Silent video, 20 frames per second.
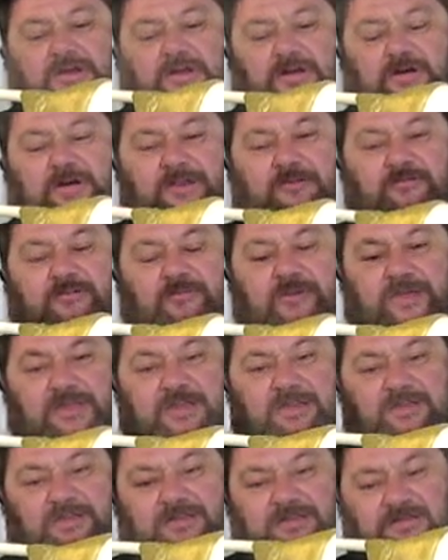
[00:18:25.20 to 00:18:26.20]
I don't want to
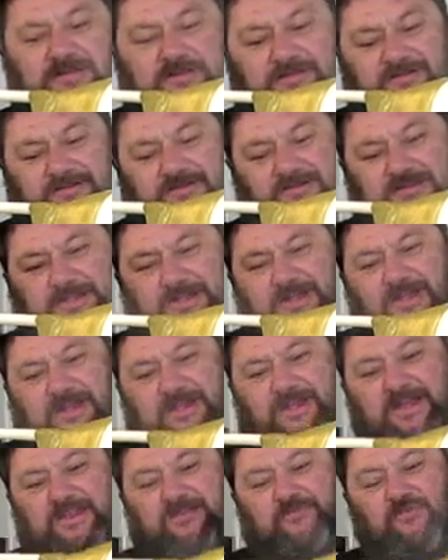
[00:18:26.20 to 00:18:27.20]
make
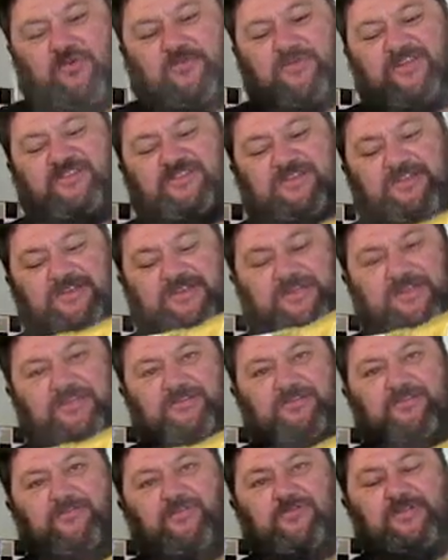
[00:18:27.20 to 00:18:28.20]
any more mess in here
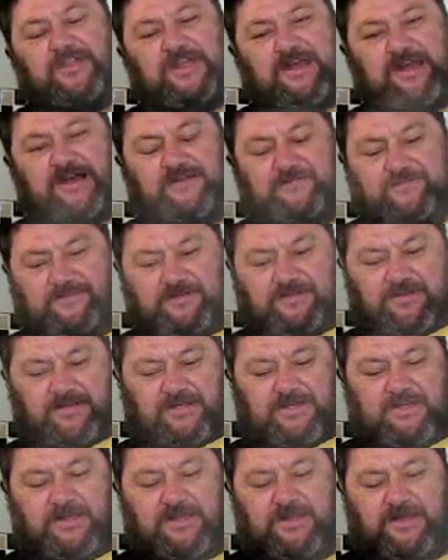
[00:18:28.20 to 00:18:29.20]
than I already have.
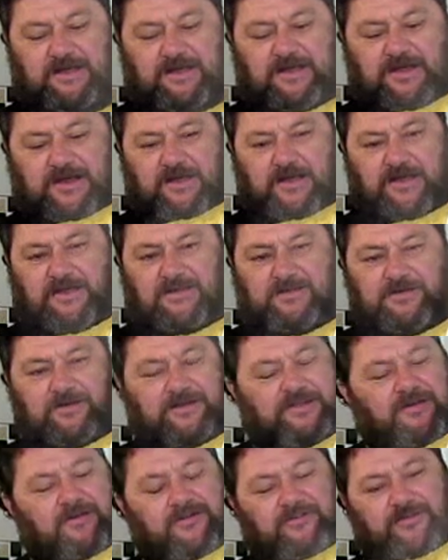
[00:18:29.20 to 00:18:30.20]
Uh, I
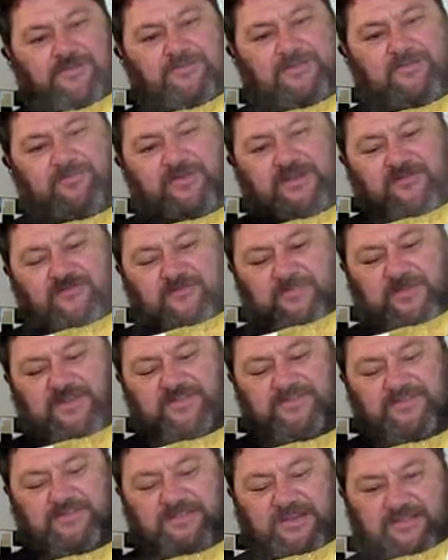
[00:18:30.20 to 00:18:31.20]
don't want to clean up another
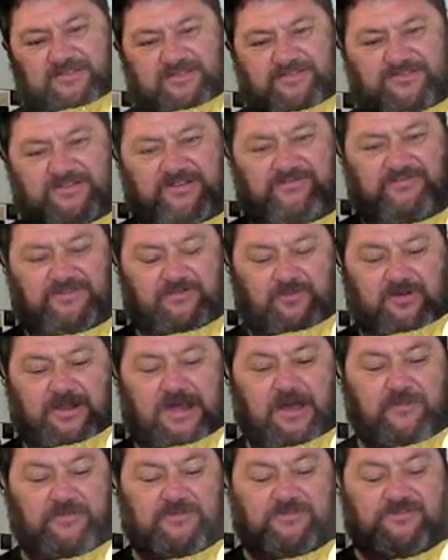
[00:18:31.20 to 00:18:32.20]
mess and that's generally what
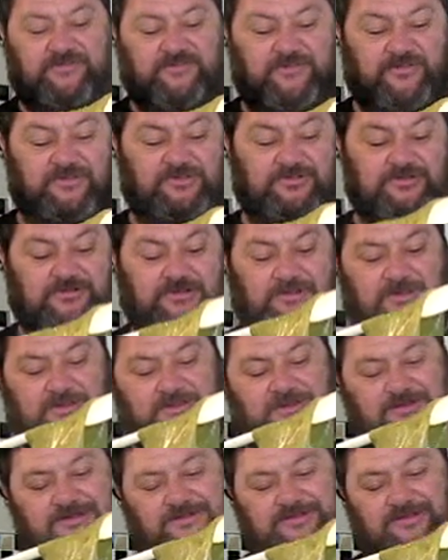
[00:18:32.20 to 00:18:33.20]
happens when I tr
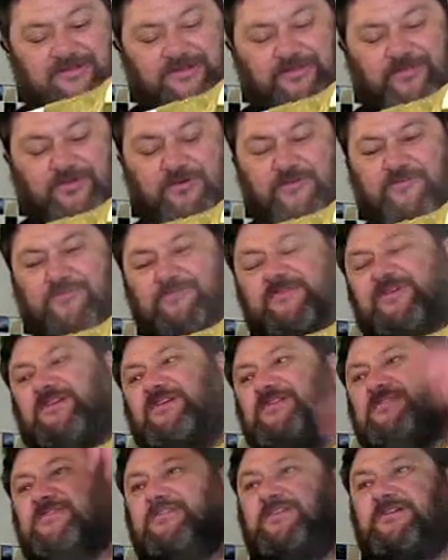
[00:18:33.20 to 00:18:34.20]
try to pour from
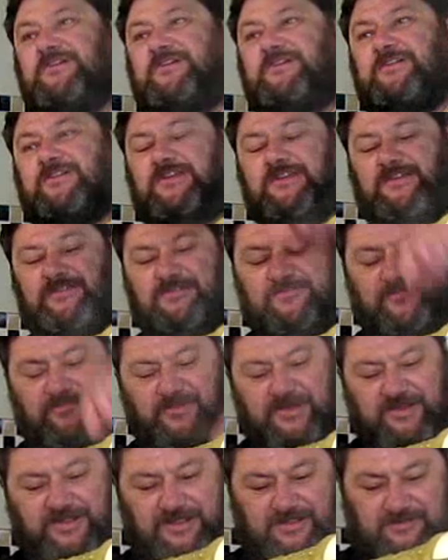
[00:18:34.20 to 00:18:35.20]
this into the
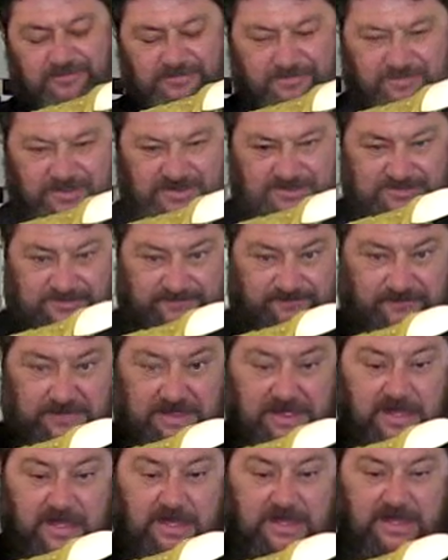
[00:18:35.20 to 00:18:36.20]
fermenter here on the bench.
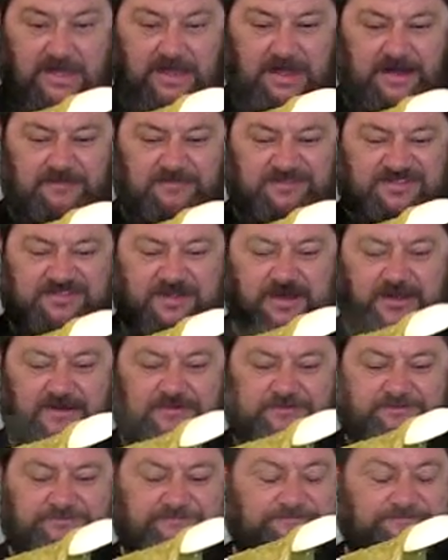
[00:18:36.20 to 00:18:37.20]
Uh, so,